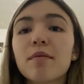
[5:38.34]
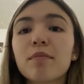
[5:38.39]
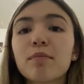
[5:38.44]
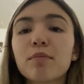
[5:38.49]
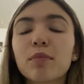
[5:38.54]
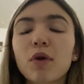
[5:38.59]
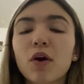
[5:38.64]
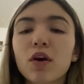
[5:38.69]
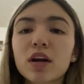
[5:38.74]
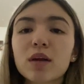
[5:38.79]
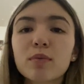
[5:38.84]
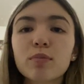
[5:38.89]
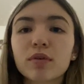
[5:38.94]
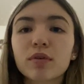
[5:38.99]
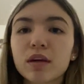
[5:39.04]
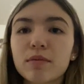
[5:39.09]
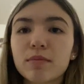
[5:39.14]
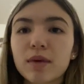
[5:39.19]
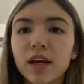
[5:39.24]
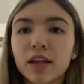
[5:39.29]
already
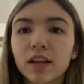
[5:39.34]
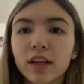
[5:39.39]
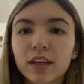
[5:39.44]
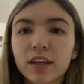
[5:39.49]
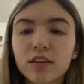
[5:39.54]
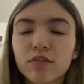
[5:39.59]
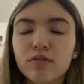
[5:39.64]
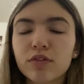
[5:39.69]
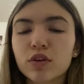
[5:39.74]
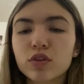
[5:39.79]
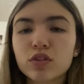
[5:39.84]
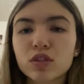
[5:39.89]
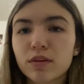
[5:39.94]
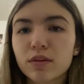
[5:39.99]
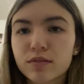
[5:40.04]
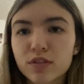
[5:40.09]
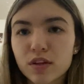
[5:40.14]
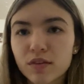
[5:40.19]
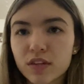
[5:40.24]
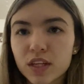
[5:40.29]
pre-made like the food, so I
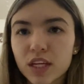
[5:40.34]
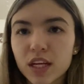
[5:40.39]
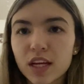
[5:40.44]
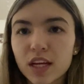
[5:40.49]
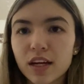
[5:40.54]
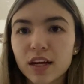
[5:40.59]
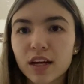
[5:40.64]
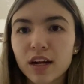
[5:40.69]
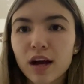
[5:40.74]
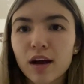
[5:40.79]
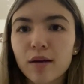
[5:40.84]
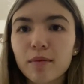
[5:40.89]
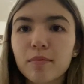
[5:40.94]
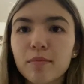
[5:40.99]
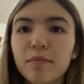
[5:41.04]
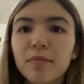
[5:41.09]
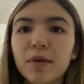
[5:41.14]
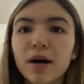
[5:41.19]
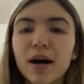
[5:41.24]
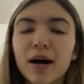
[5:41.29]
just have to heat it up.
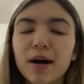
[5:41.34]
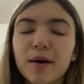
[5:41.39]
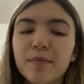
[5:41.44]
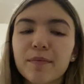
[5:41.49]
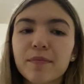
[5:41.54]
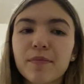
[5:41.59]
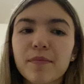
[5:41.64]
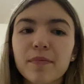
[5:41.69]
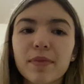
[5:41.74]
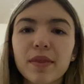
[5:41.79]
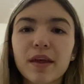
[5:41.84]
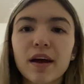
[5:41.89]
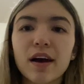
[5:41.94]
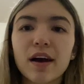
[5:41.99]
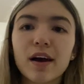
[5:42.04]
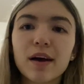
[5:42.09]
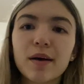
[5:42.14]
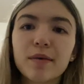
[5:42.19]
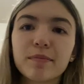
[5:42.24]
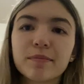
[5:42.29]
But
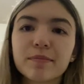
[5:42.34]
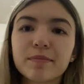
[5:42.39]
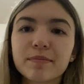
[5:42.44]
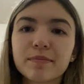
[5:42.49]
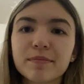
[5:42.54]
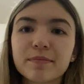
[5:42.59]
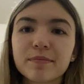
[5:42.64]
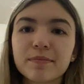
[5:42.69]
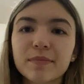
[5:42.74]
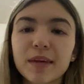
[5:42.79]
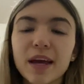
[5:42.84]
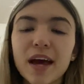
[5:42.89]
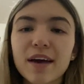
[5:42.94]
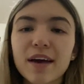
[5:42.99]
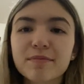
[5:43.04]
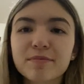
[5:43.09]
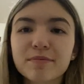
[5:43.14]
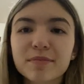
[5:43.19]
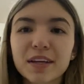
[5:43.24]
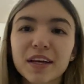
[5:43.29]
yeah,
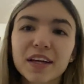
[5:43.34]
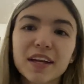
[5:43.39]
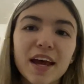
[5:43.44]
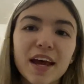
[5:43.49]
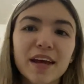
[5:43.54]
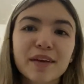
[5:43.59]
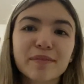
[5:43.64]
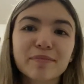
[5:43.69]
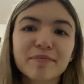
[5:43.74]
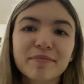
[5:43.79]
good night.